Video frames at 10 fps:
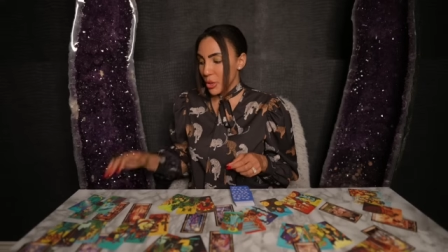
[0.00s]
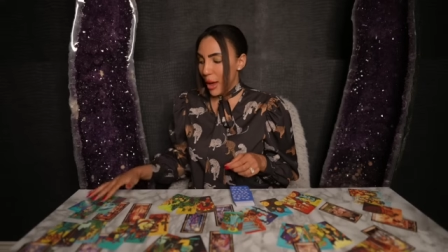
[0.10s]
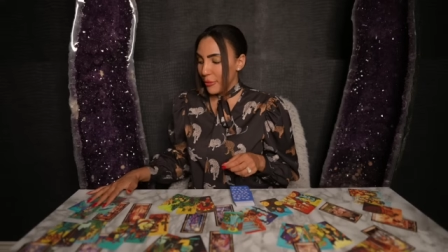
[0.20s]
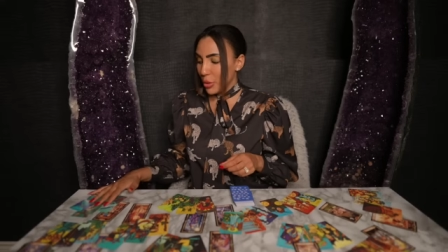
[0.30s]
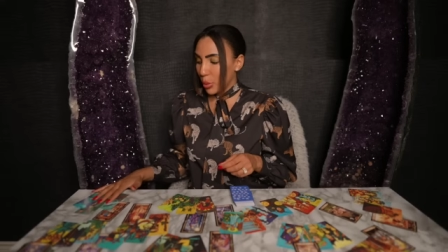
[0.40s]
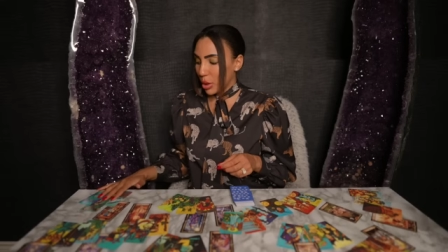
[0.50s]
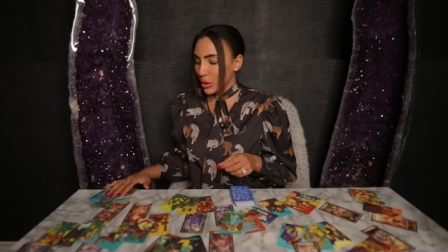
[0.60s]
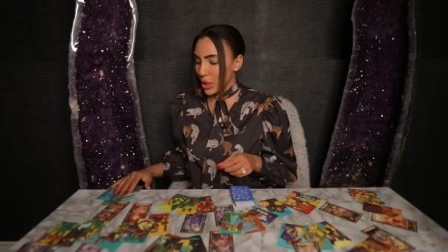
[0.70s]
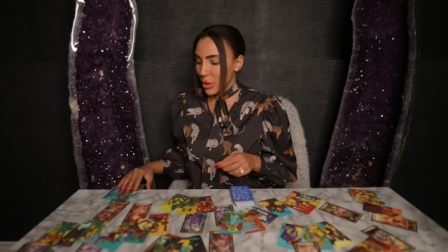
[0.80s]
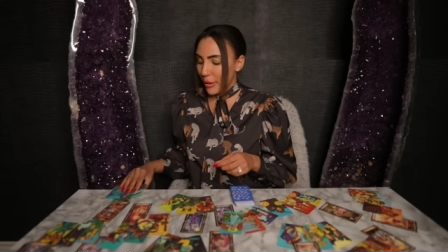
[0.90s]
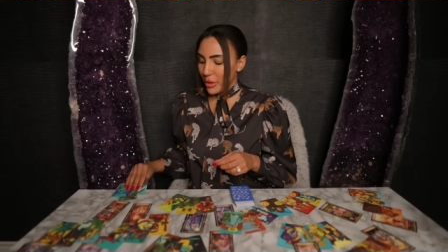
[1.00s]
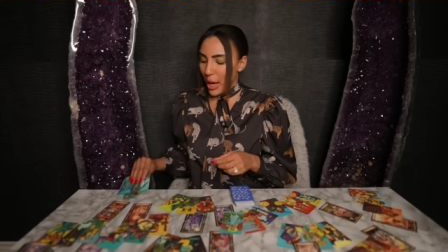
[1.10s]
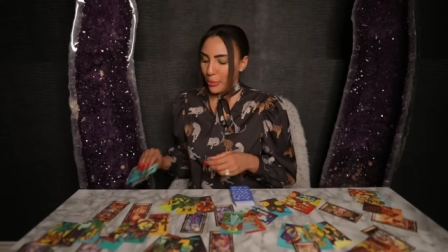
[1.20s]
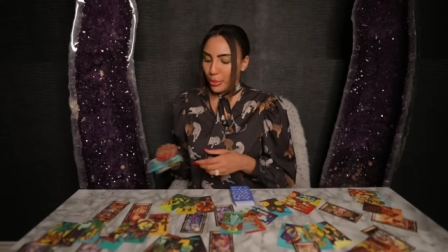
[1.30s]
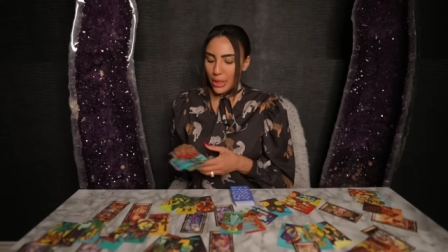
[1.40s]
have the world and you have the
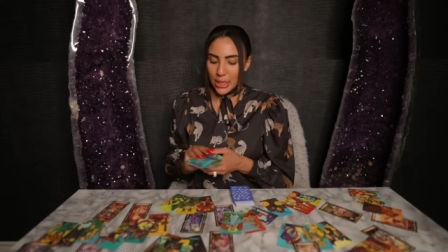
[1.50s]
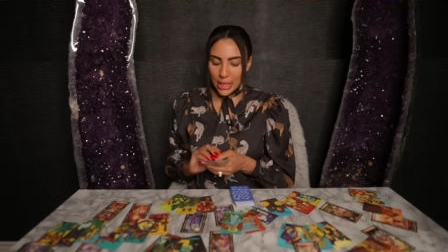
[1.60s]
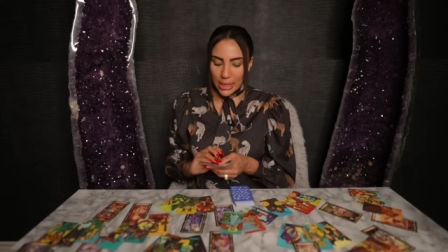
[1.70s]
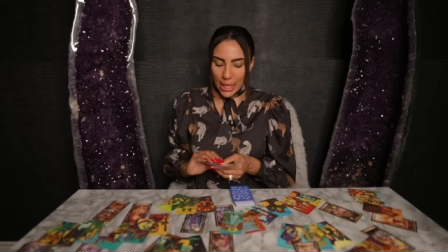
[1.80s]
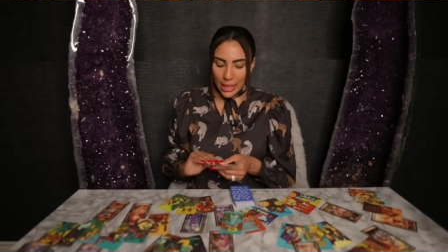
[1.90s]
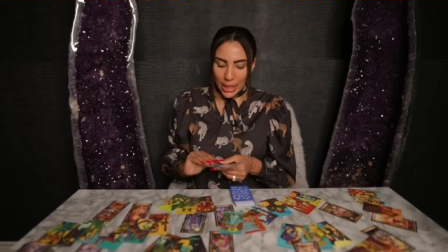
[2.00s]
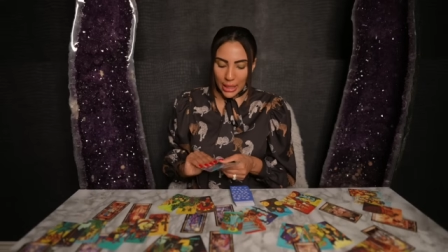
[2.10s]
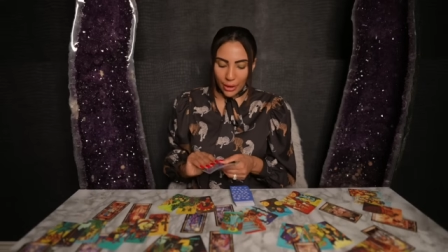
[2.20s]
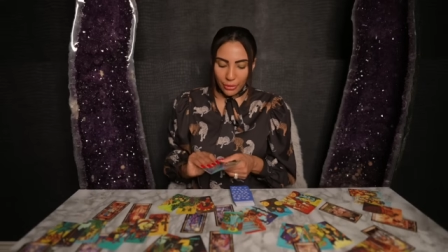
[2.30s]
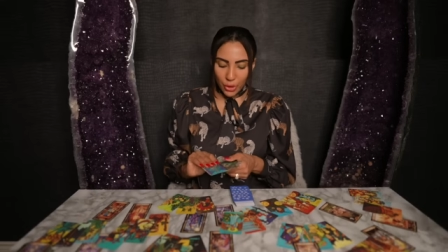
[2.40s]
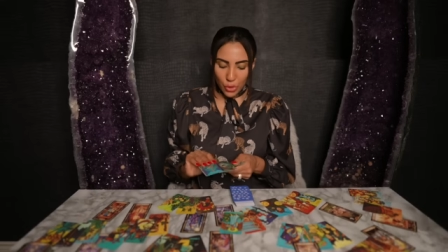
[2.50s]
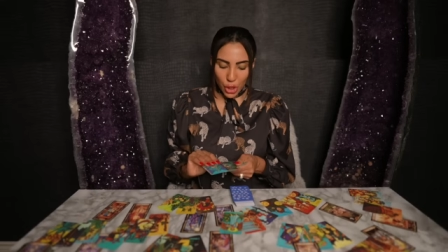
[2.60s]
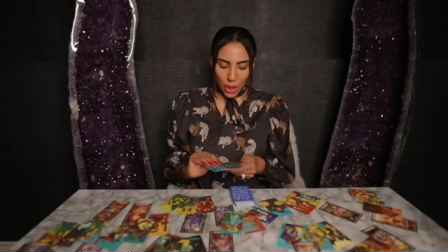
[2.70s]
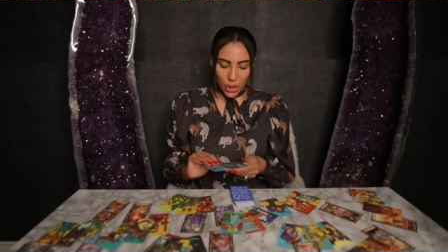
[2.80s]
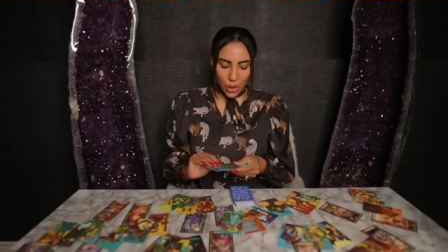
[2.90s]
High Priestess. In the near
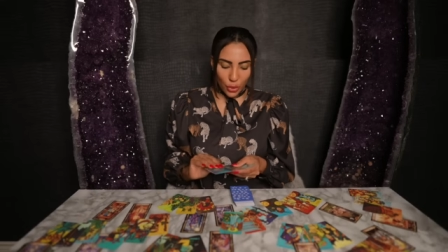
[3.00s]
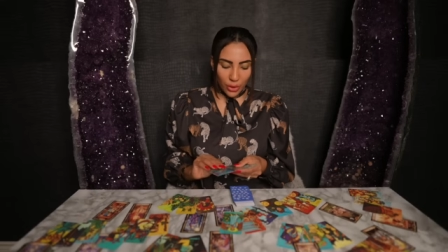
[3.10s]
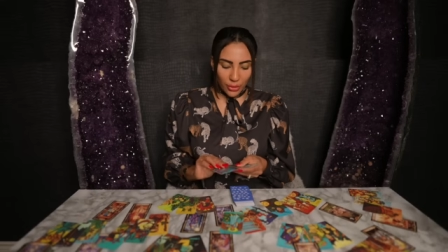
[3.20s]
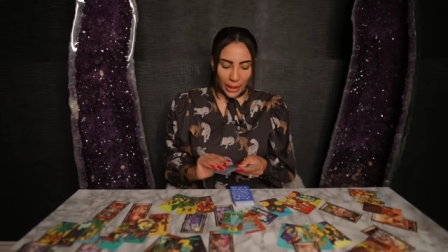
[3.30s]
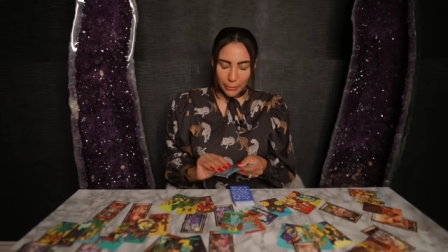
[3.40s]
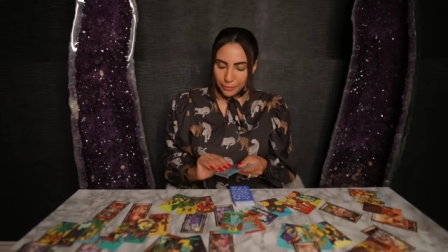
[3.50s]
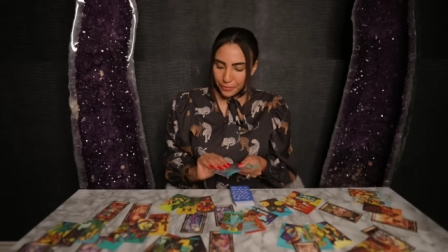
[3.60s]
future, intuitively,